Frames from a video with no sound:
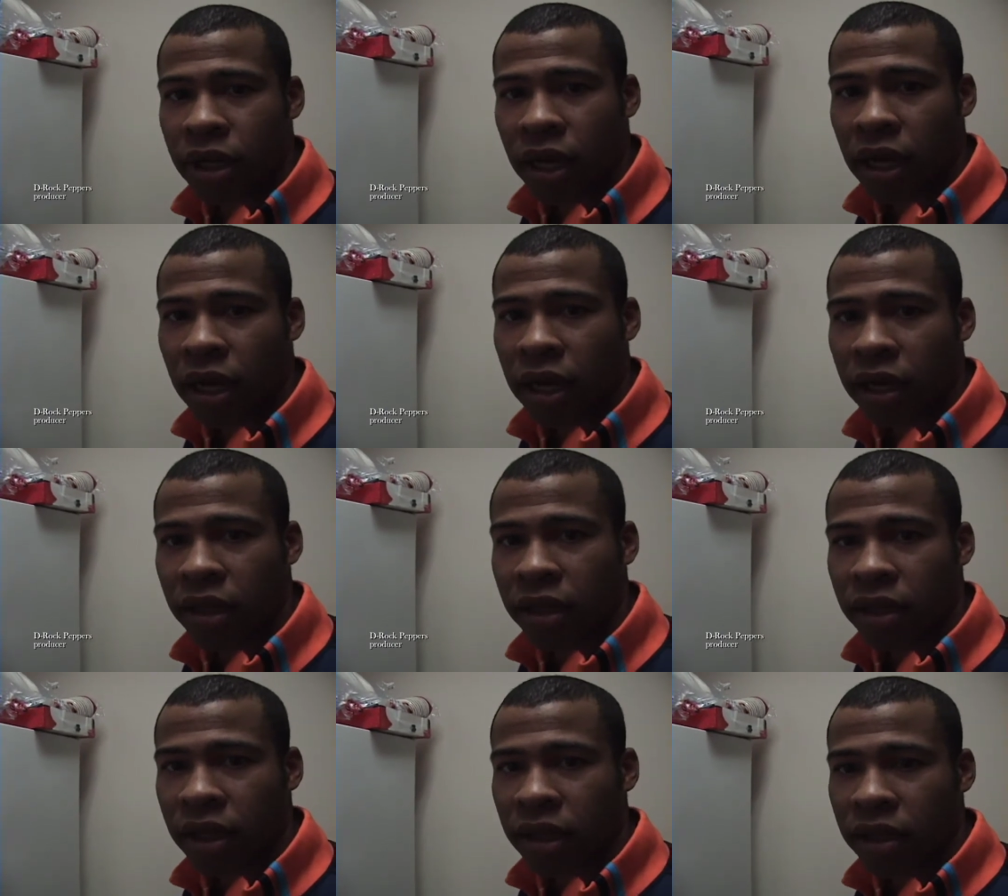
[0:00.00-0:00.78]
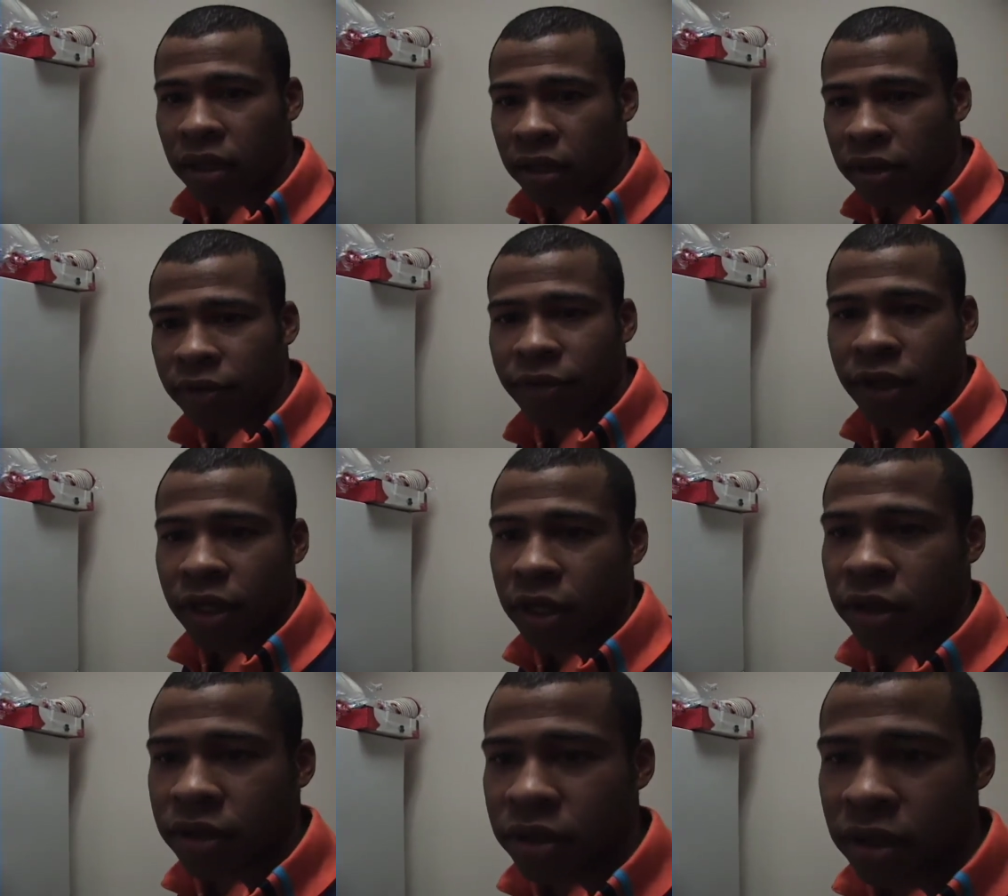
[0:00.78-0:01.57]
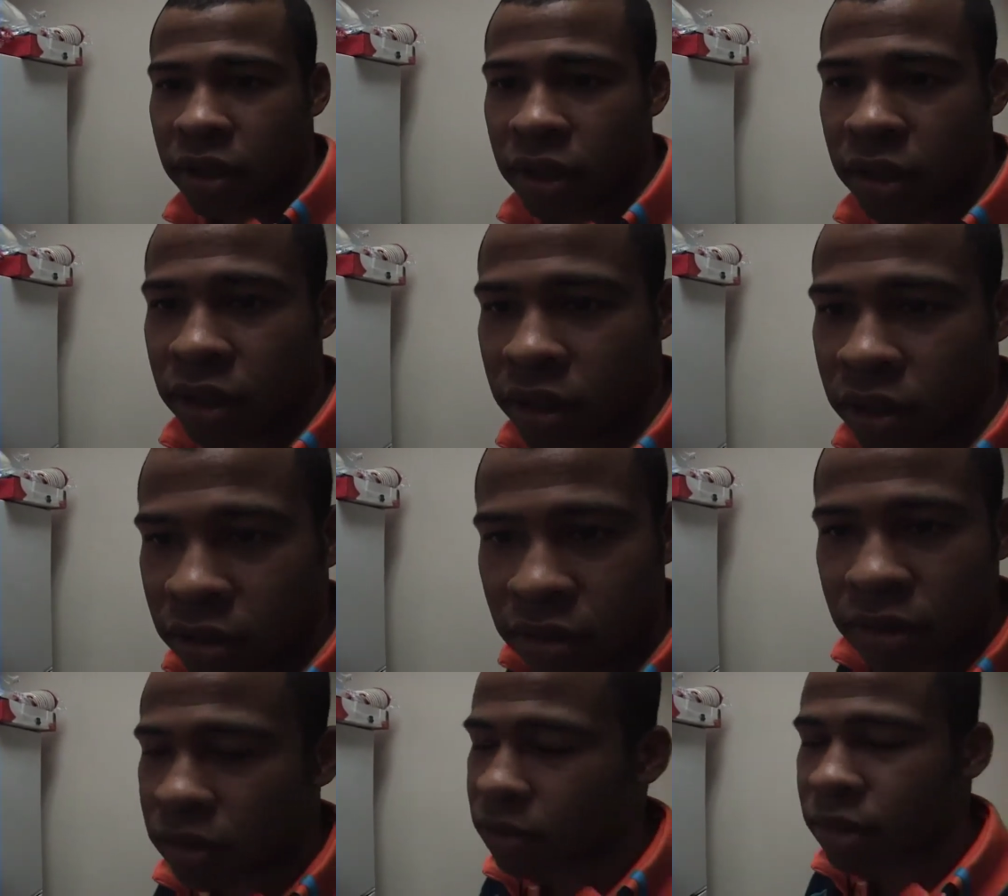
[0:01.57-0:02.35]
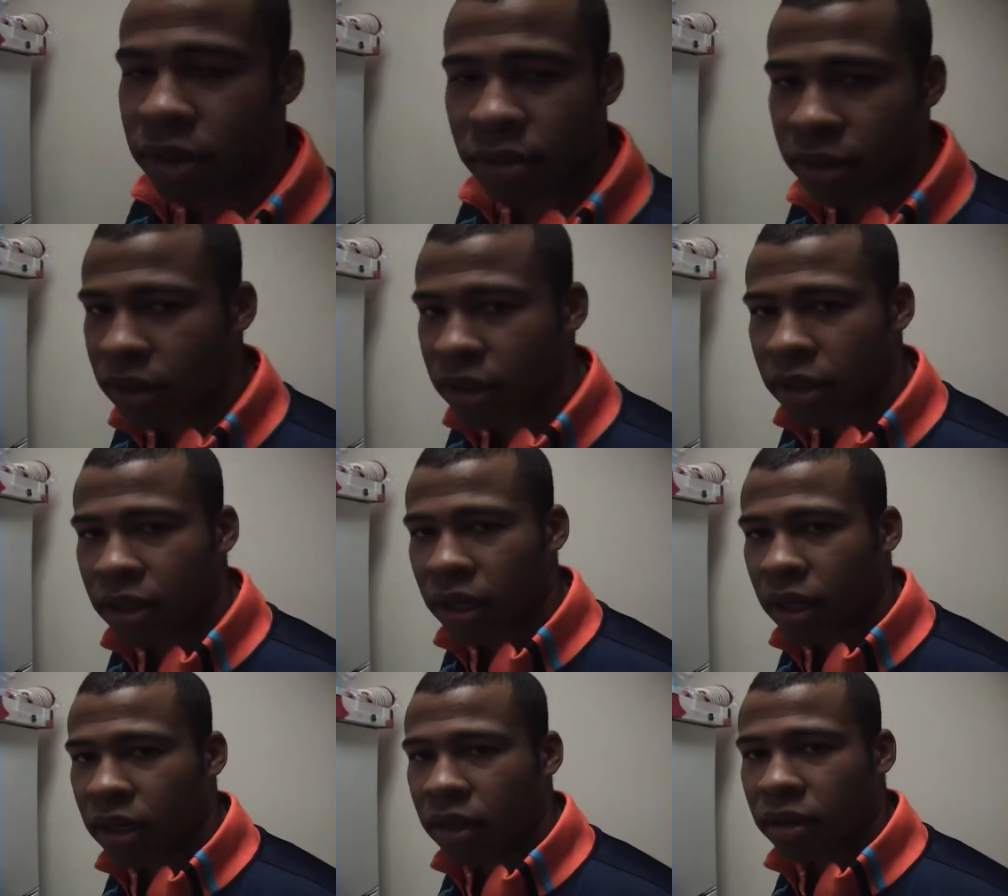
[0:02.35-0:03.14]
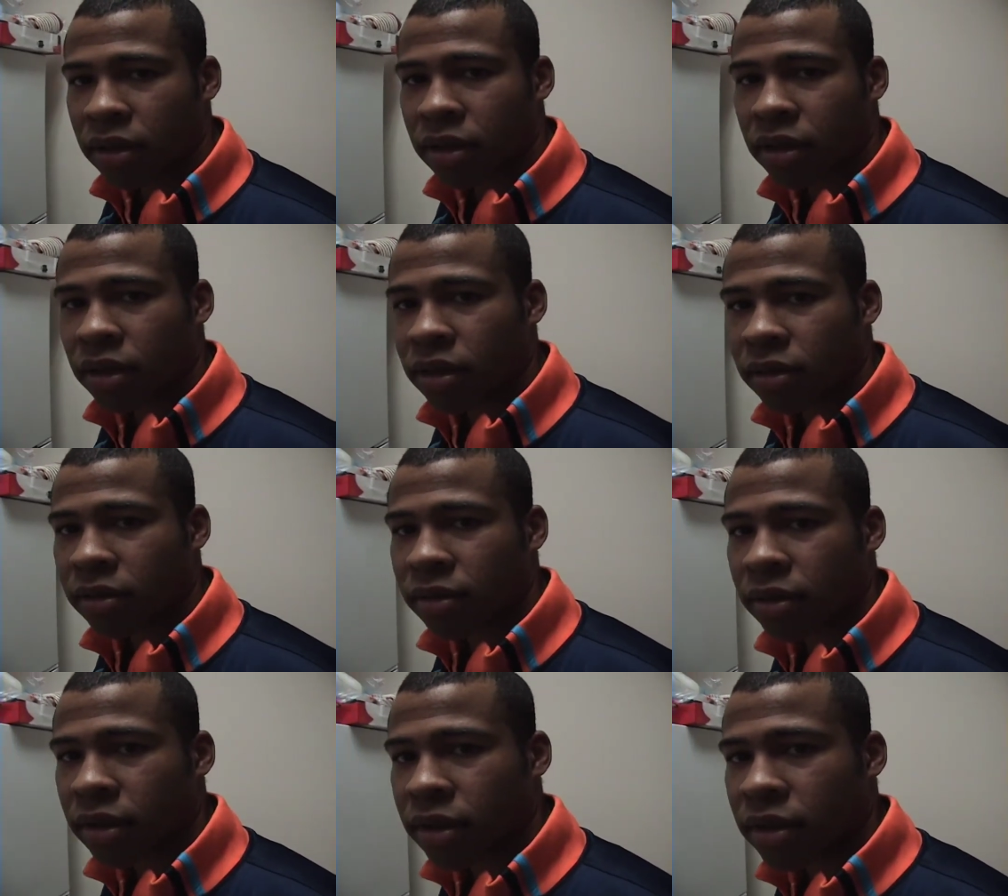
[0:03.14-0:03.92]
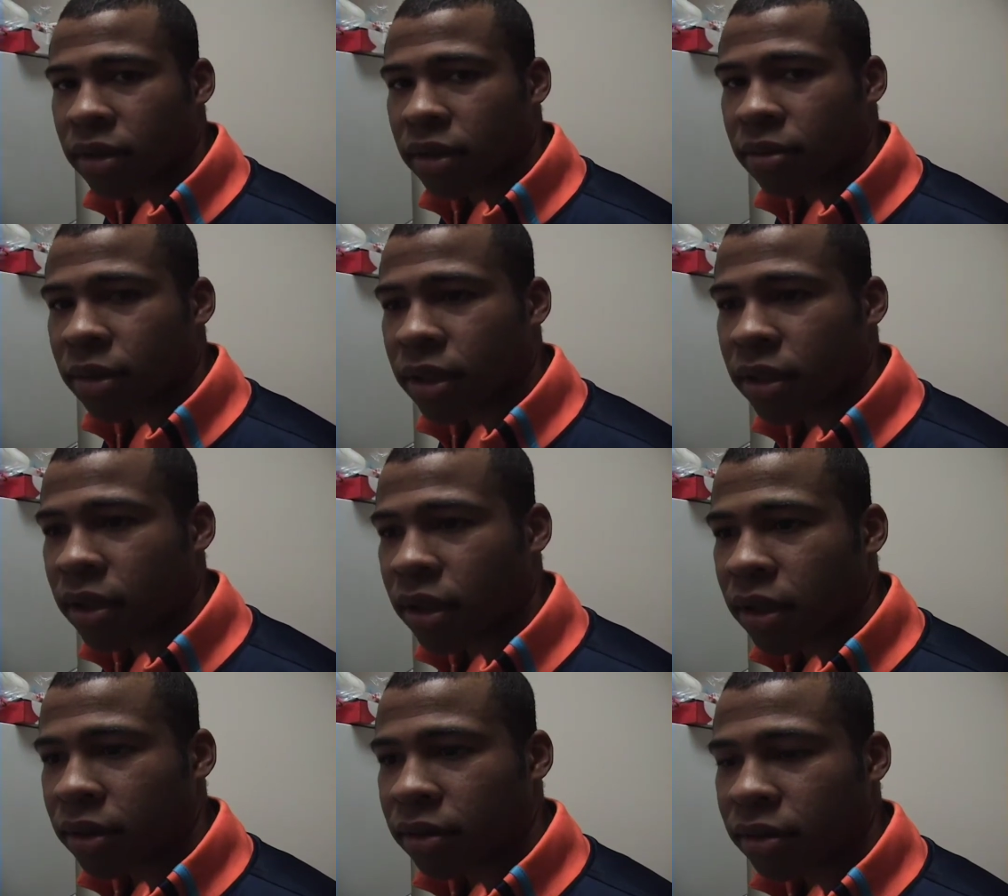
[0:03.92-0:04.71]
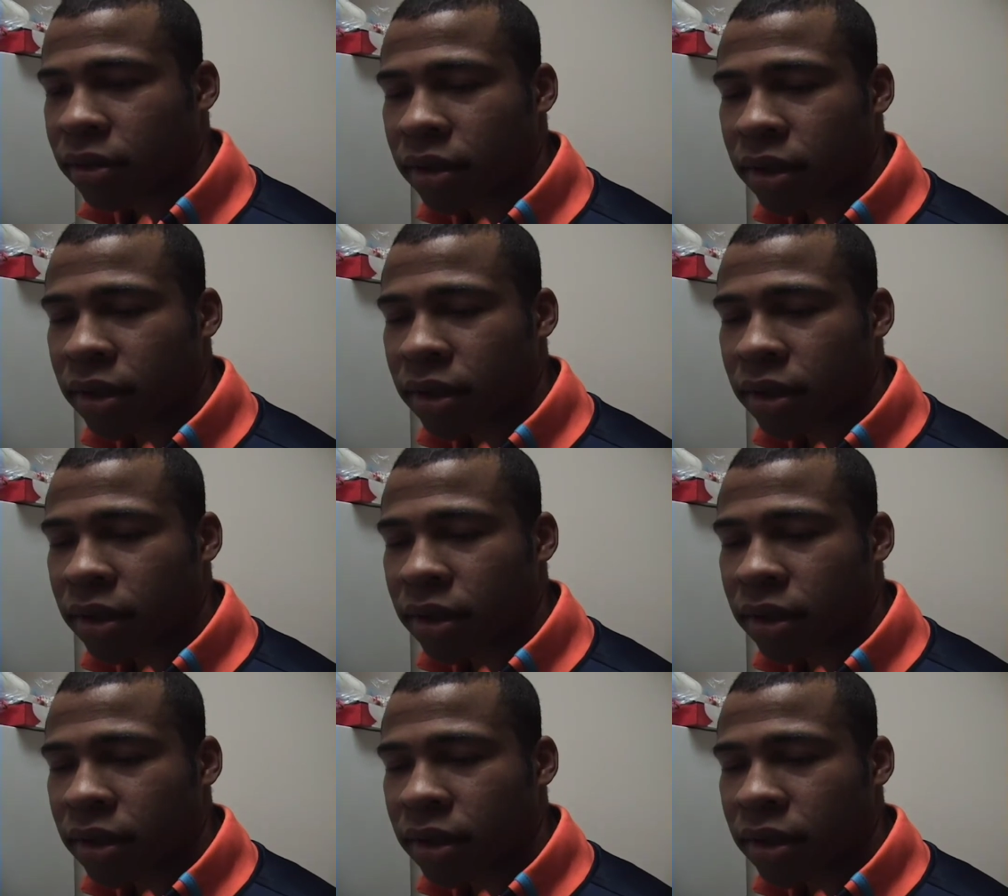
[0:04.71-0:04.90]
Uh, I, I like their videos, but man, they died. You know, that's just messed up.